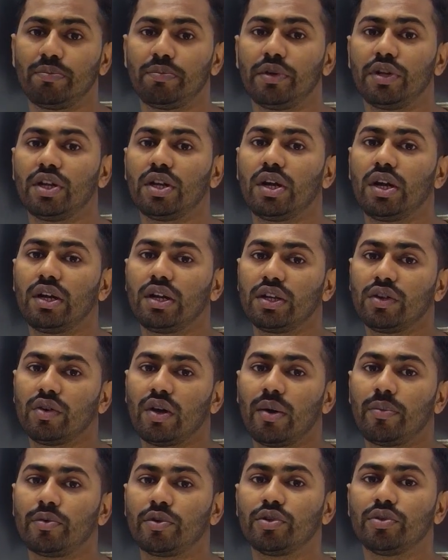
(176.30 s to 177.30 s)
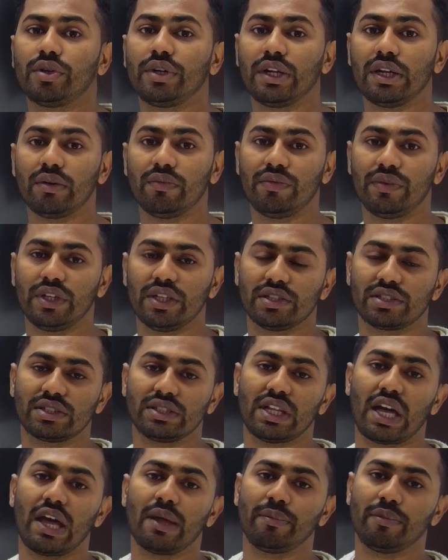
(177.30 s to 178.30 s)
period you have to read V.S.
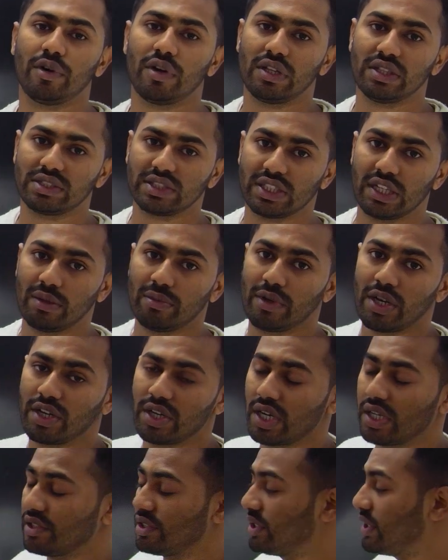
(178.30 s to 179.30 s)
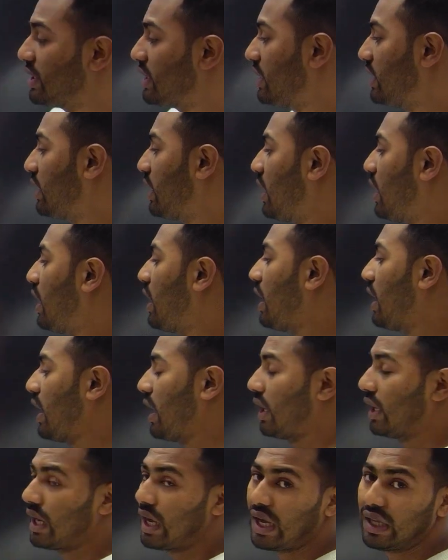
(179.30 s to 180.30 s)
Naipaul, Salman Rushdie
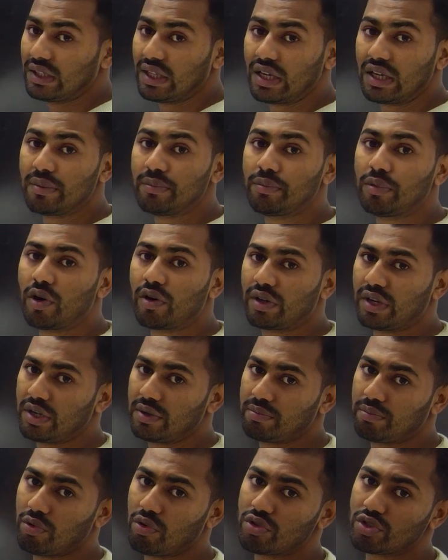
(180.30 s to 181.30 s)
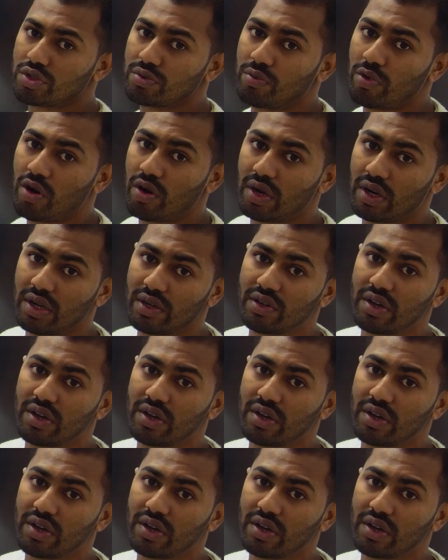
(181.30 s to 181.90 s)
and other important postmodern